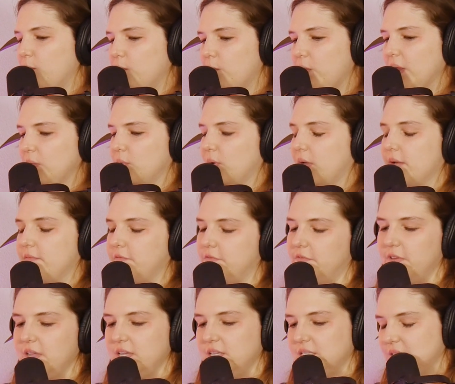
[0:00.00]
by the way, I'm
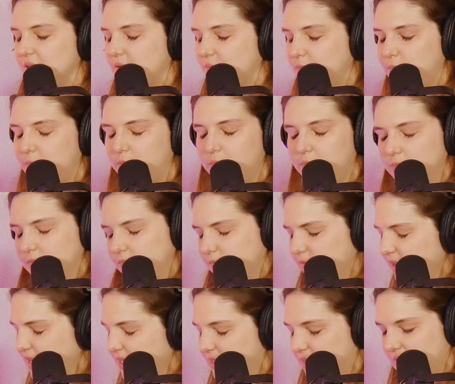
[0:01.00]
face
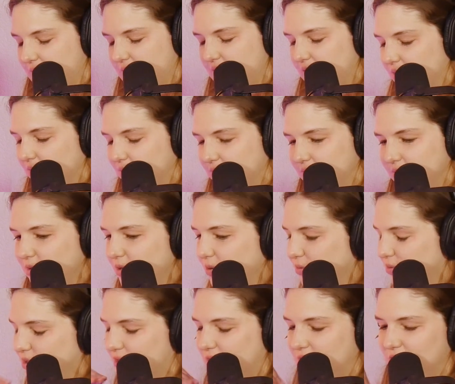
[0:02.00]
down,
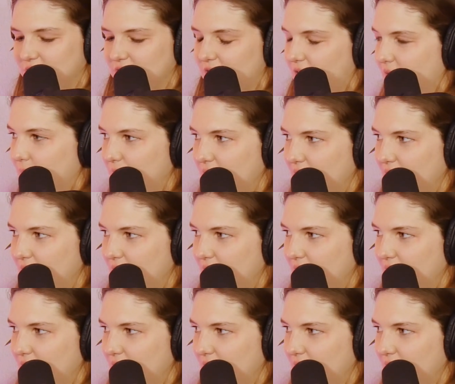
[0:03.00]
no top